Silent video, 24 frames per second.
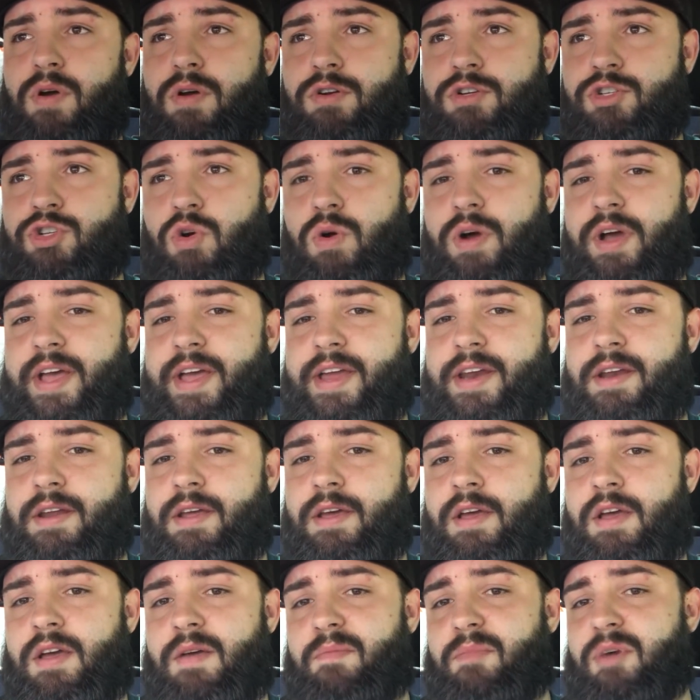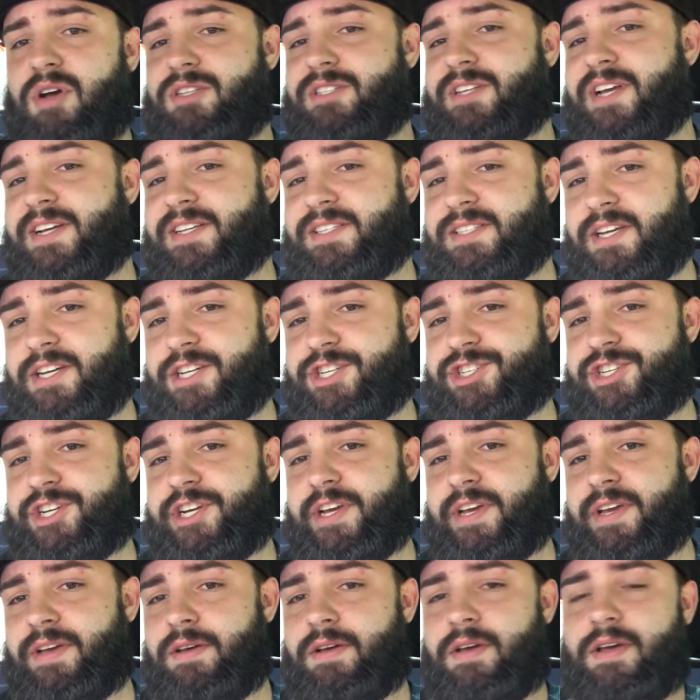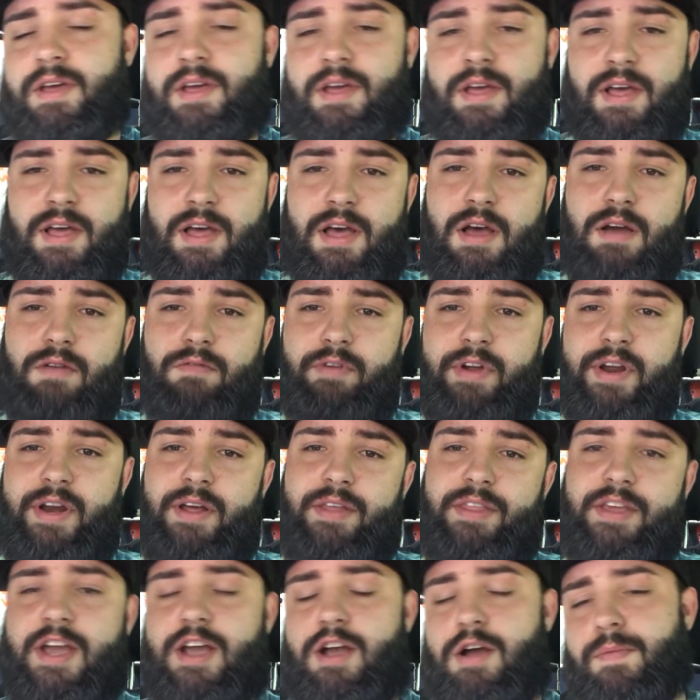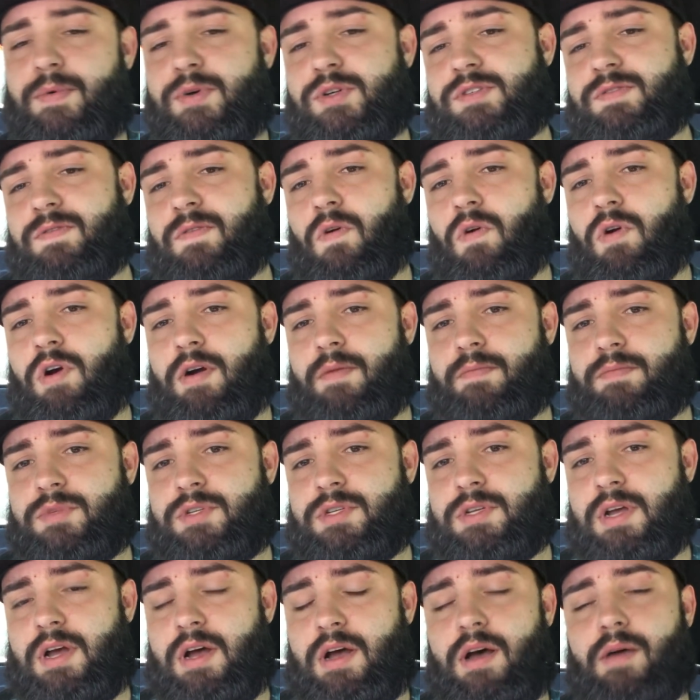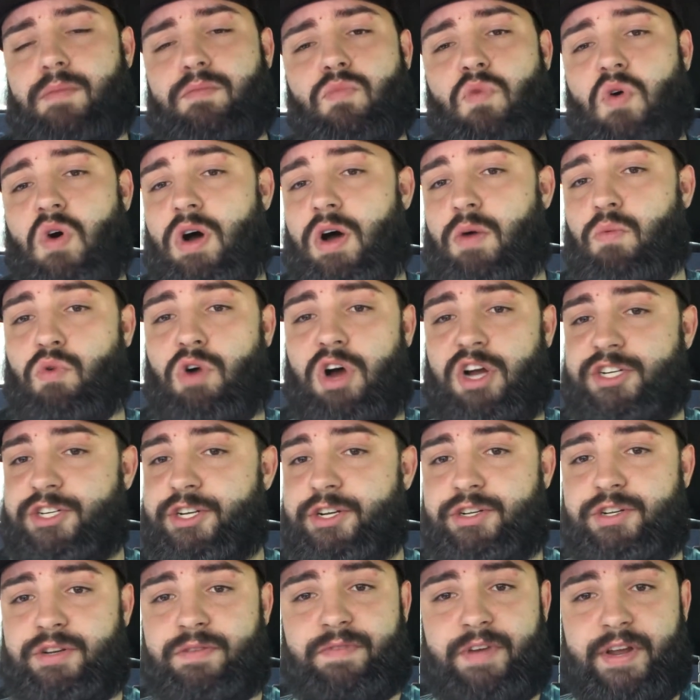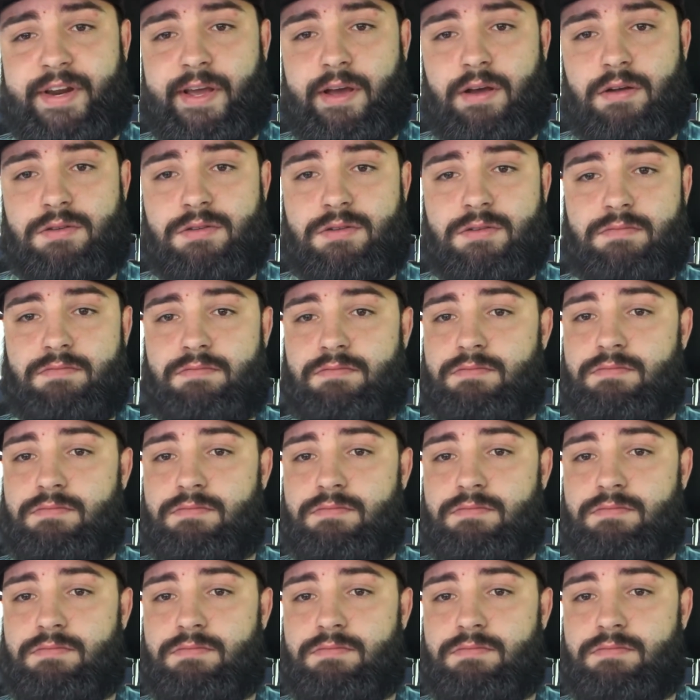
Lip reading: Join Mustang 6G, read on the Ecoboost forums, watch YouTube videos,